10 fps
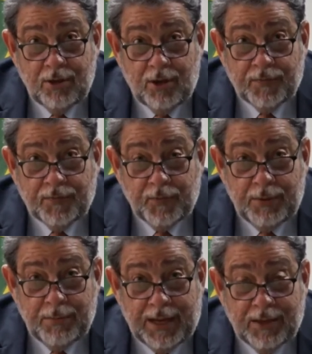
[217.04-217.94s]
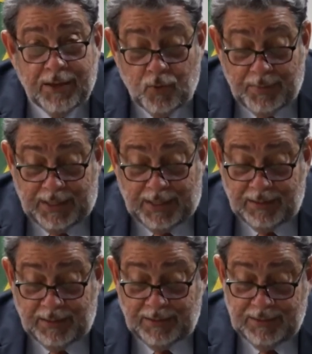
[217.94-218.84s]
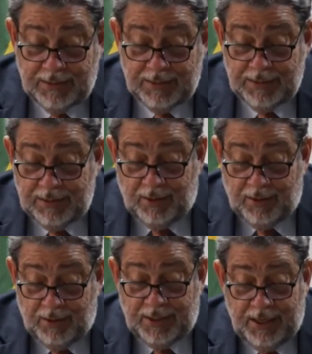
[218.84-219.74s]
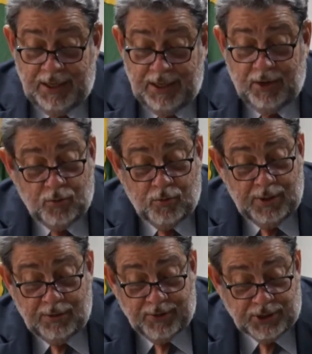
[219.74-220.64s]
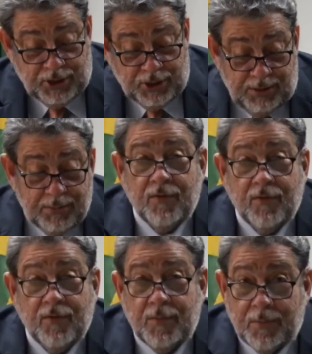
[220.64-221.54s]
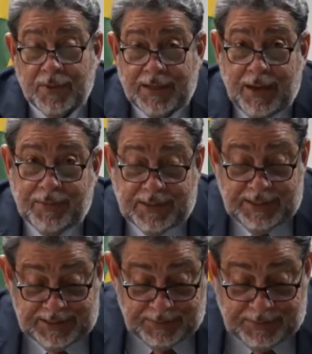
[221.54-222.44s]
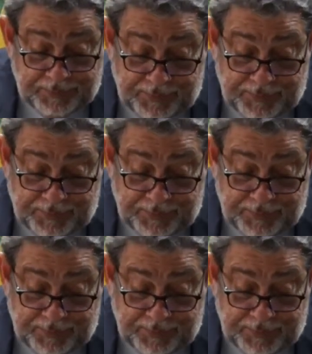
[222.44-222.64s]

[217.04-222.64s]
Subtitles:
of free men and women under a global regime of monopoly capitalism.